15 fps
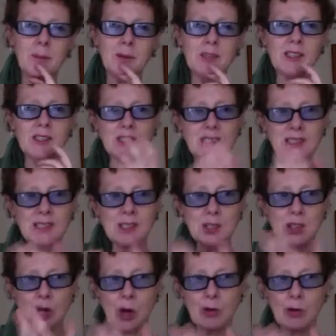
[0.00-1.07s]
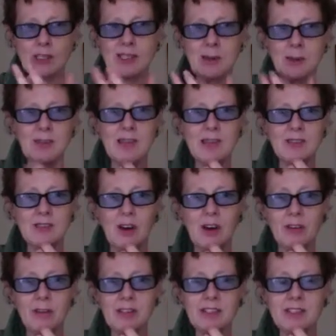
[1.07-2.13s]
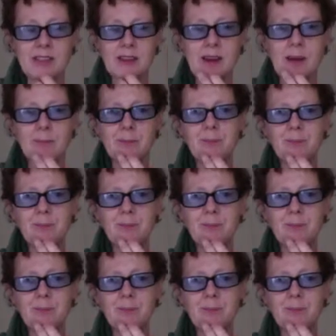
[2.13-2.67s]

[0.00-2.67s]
But it just shows some of that diversity.